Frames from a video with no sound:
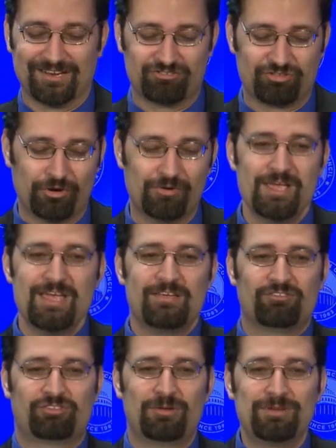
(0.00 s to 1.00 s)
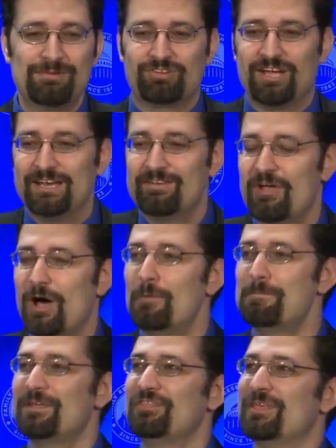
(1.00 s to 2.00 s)
And so sometimes kind of
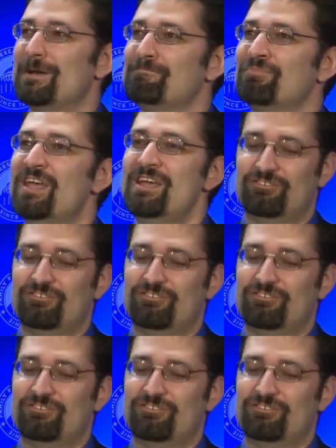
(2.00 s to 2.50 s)
helping them